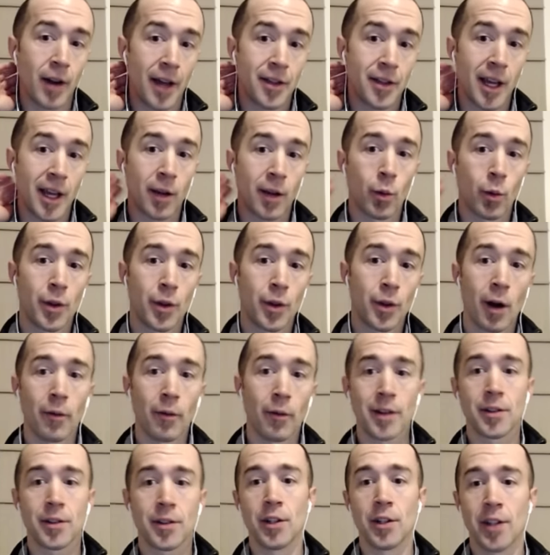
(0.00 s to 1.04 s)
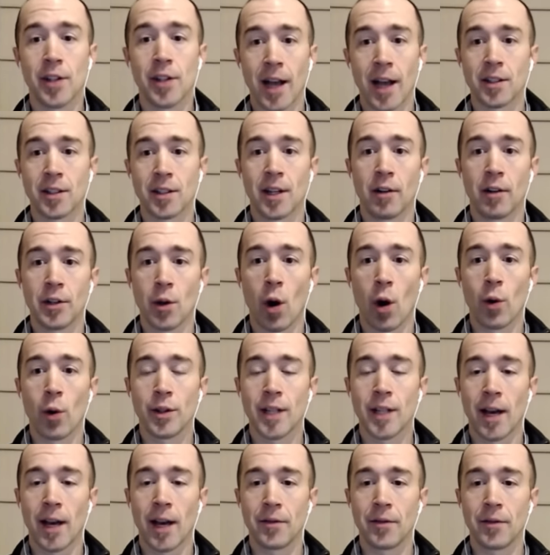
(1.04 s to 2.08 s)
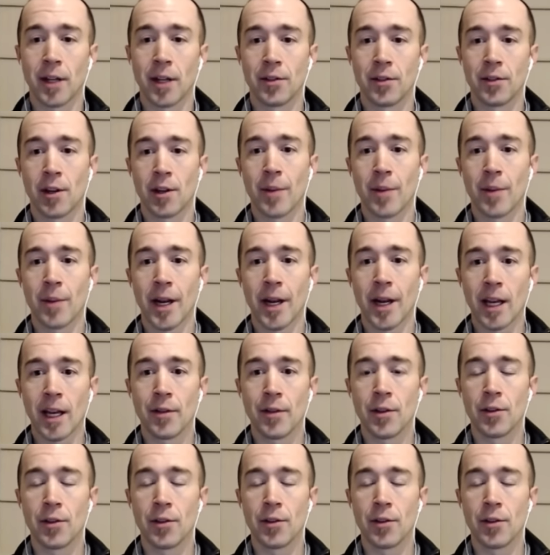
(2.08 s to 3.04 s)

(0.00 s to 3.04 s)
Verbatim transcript: I think without Vincent Jackson out, you always have to consider Mike Evans.